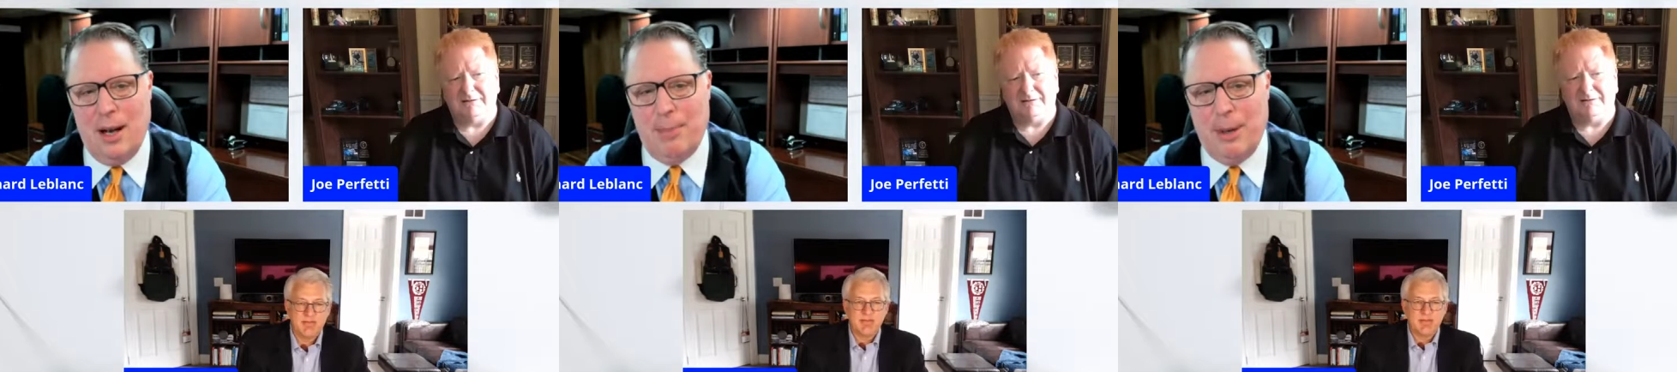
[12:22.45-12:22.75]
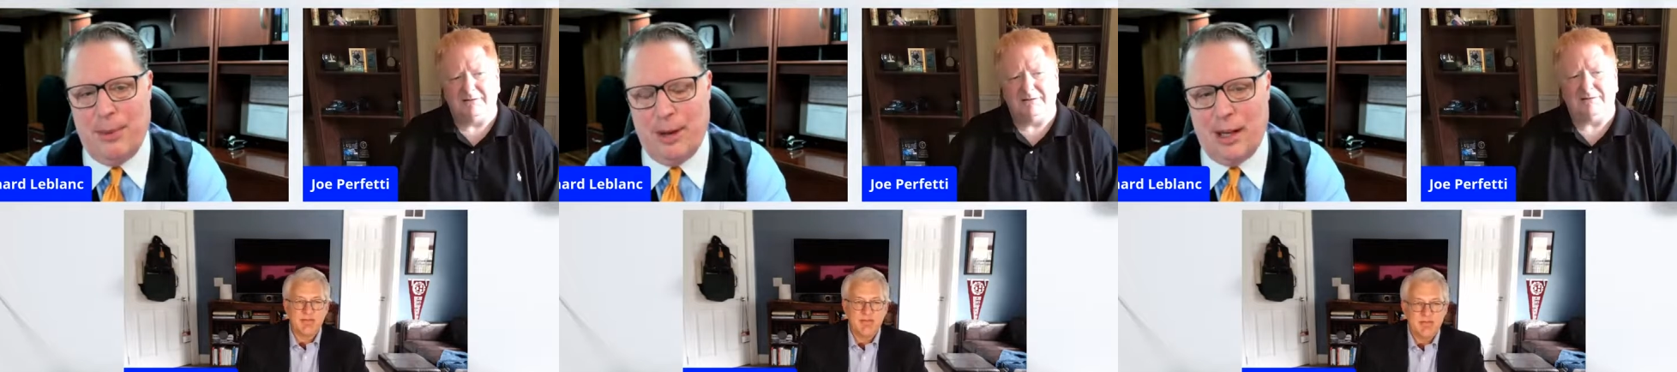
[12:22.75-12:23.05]
Speaker 1: of
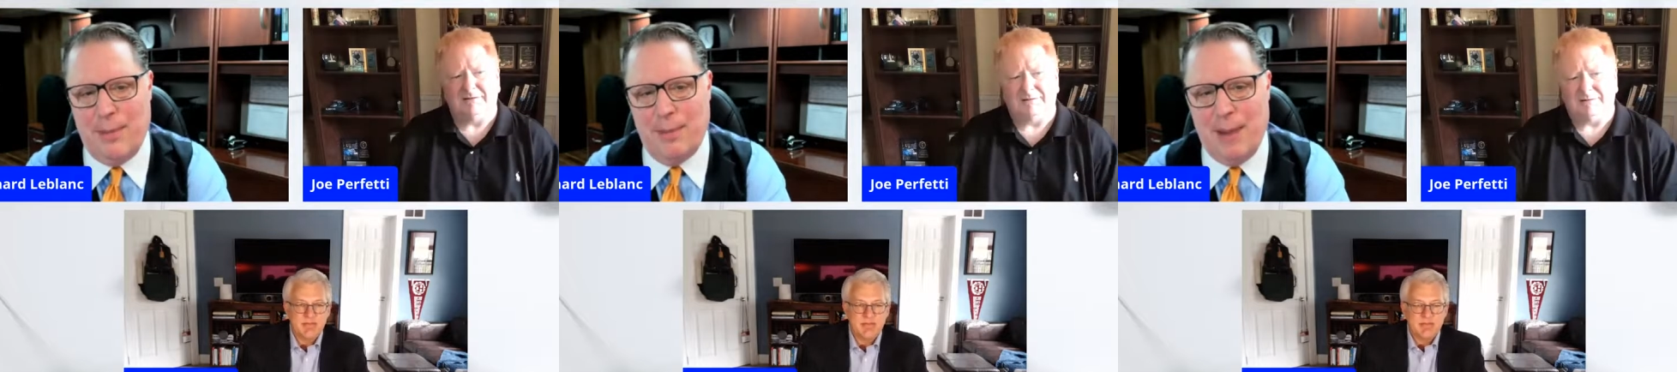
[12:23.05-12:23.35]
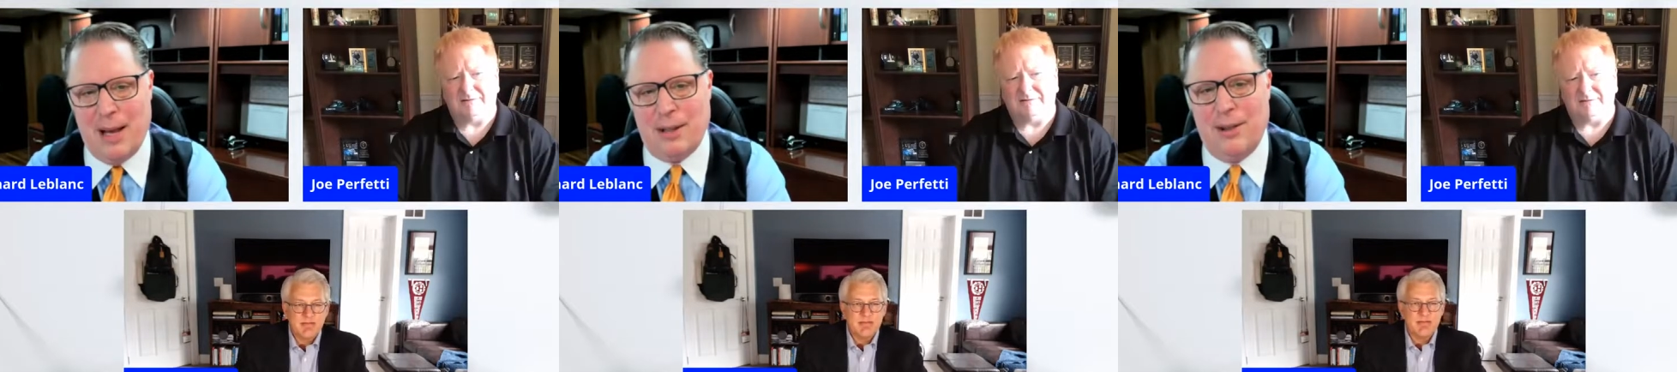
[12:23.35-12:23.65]
people that are coming
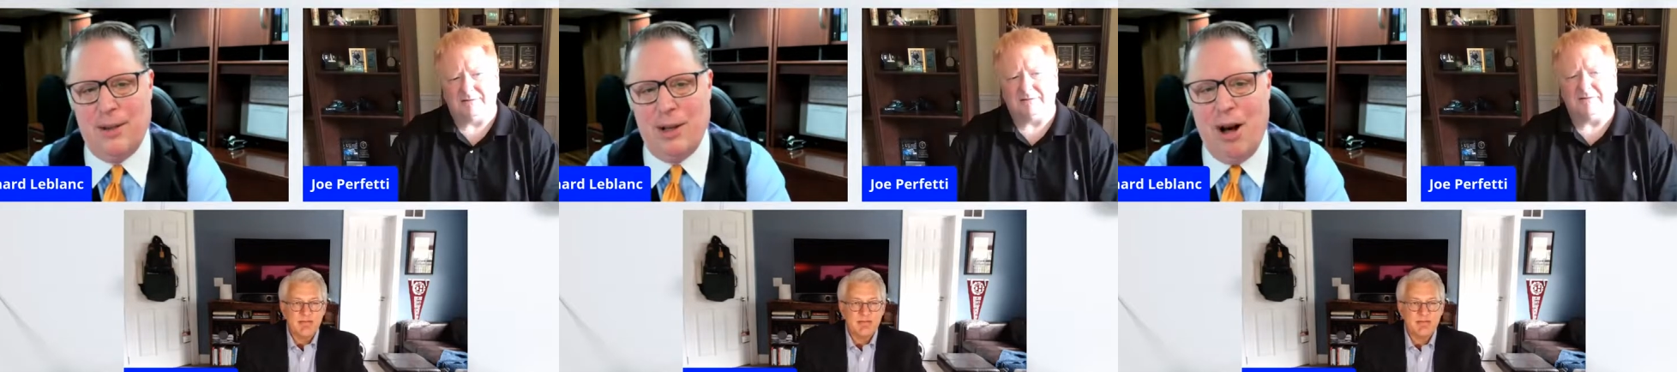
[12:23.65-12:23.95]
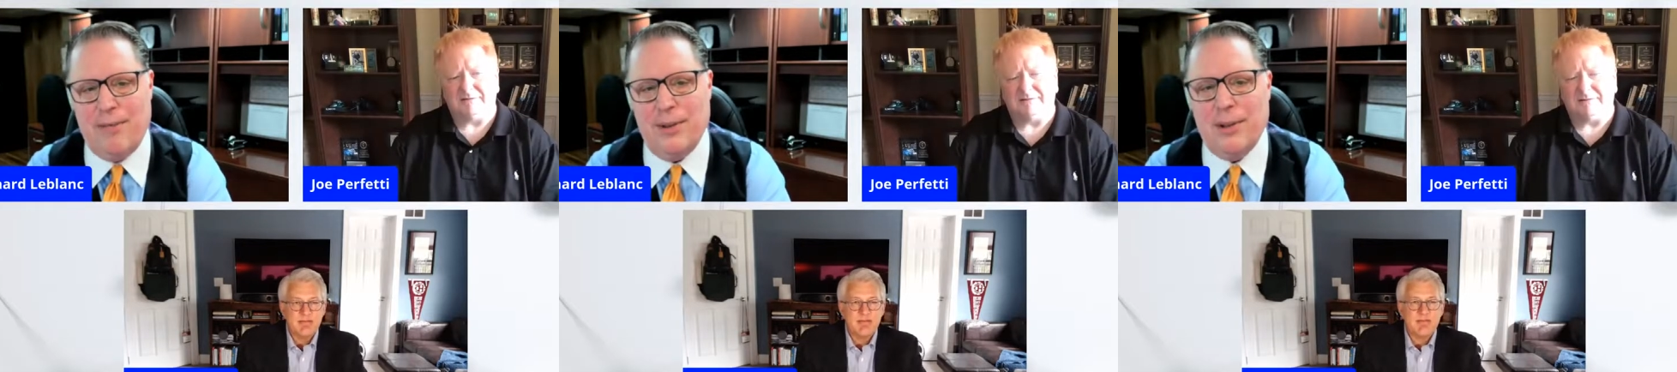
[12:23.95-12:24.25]
back to the
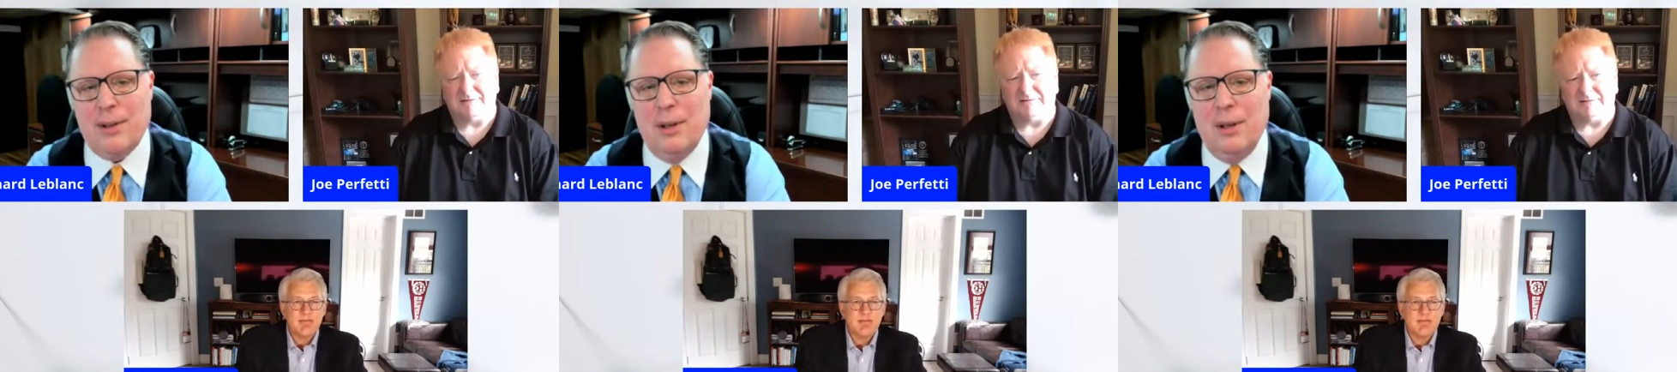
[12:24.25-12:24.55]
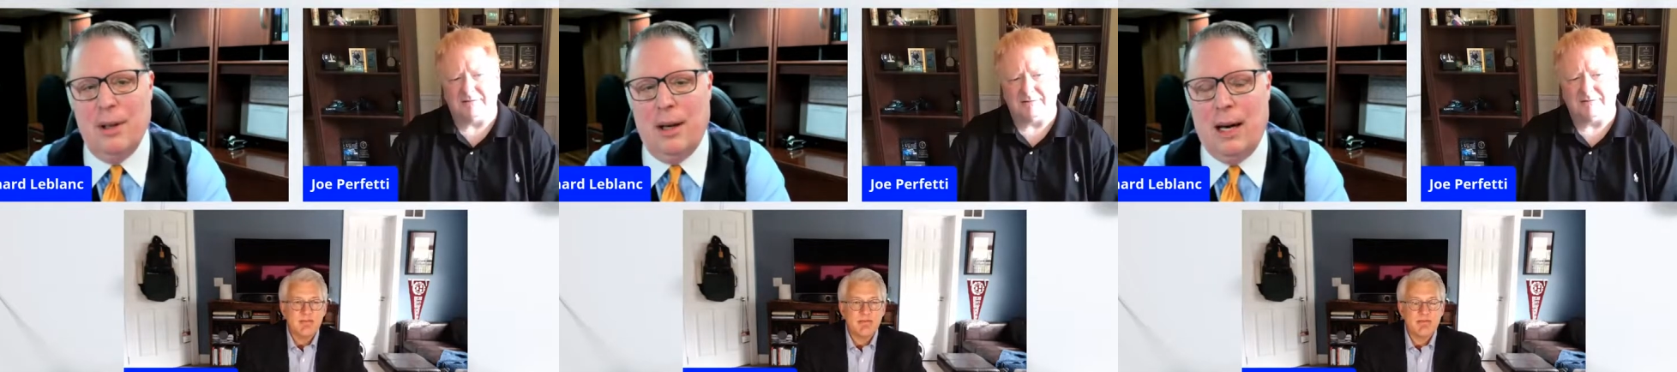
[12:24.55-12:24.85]
office.
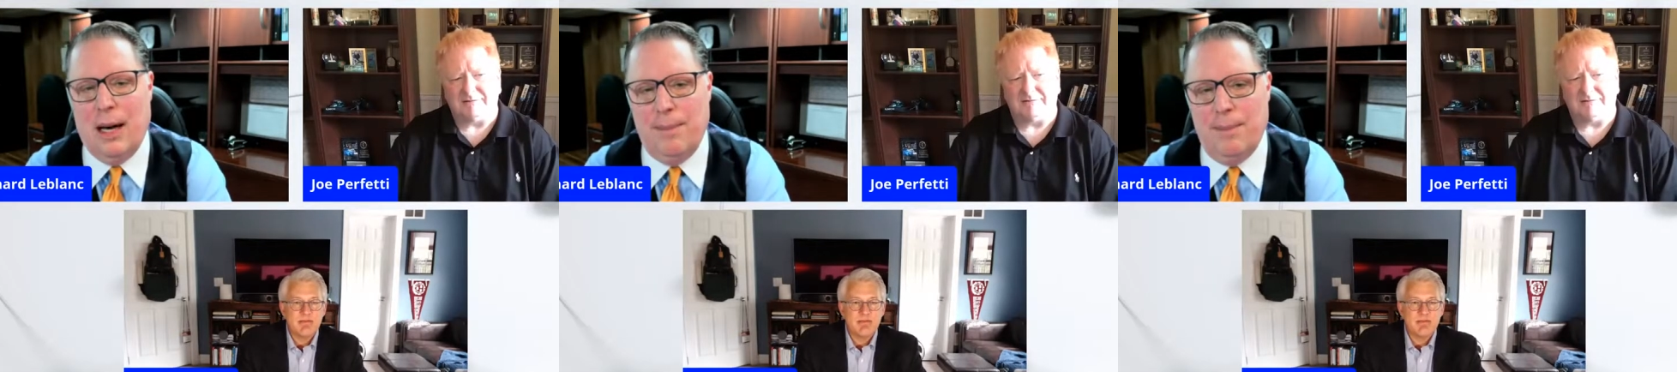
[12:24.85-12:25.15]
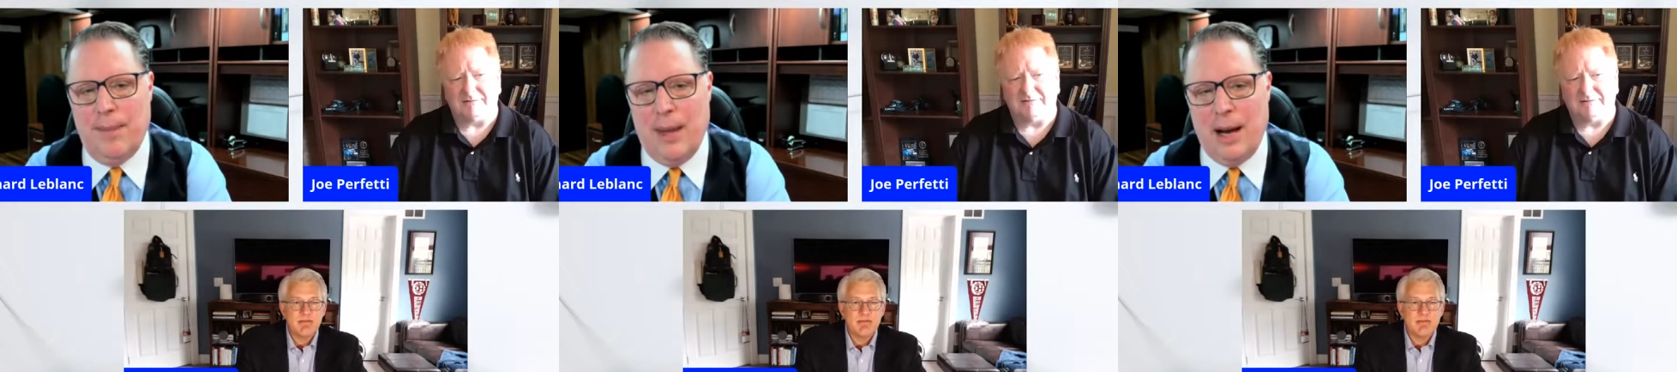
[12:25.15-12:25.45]

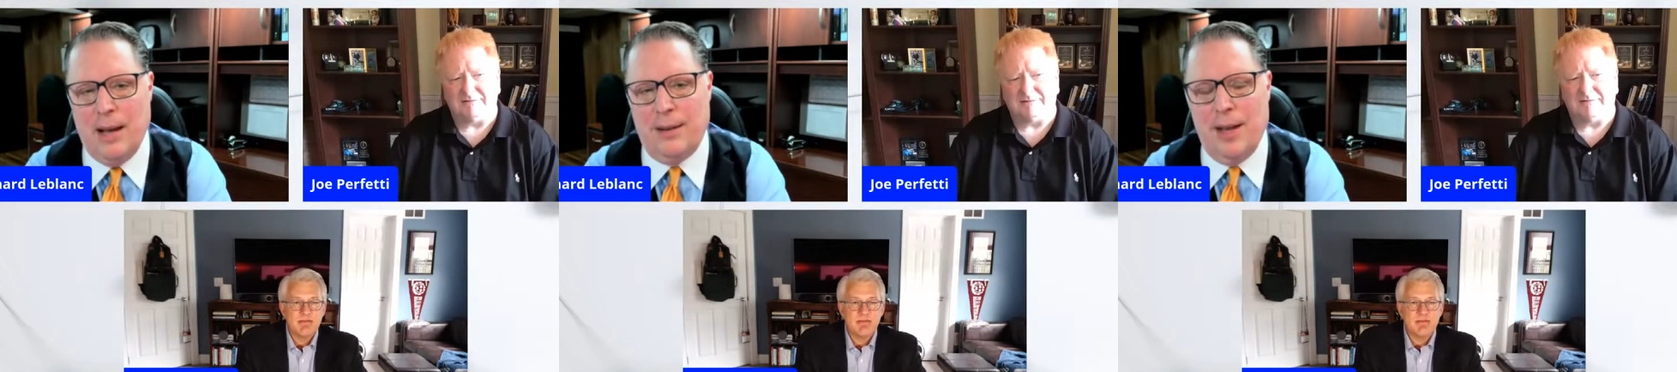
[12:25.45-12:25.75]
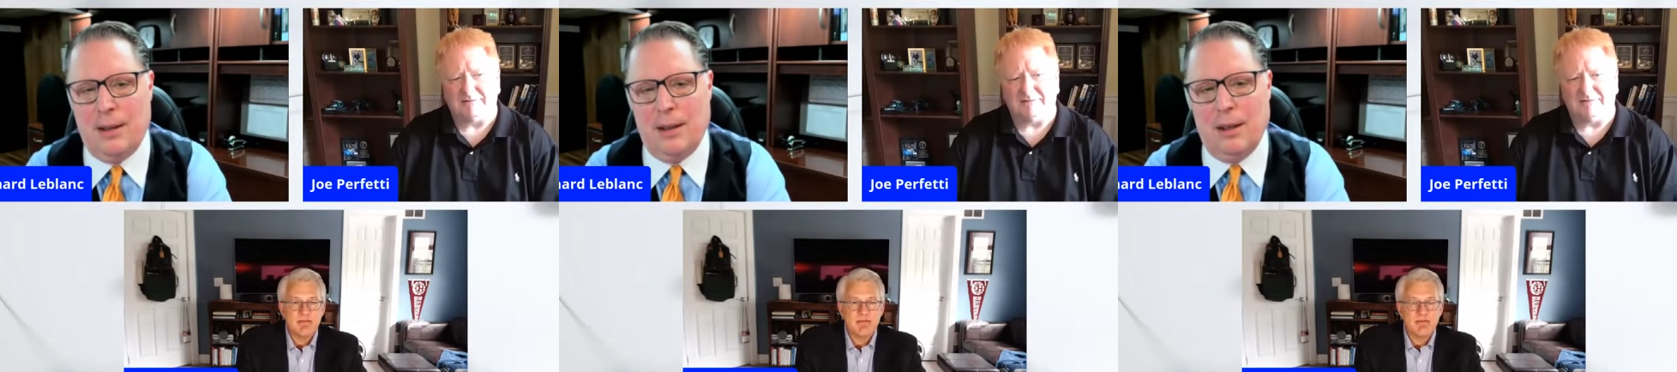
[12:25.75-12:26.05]
Um, and I
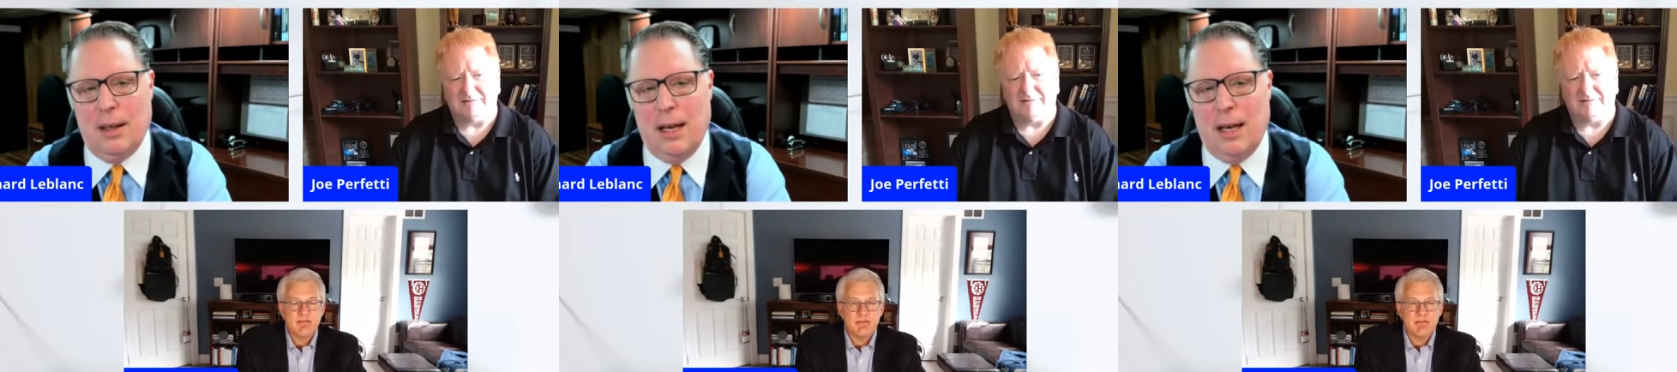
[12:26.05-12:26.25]
think,